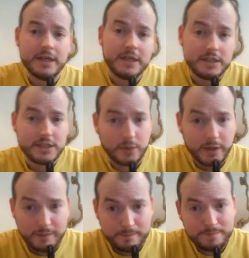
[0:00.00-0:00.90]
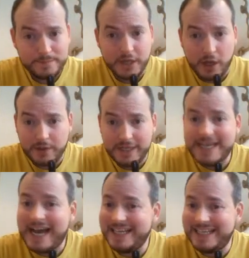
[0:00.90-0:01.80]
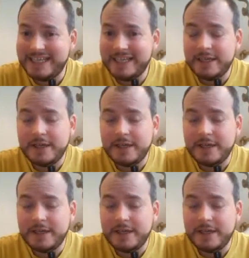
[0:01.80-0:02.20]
So you know, he's handy.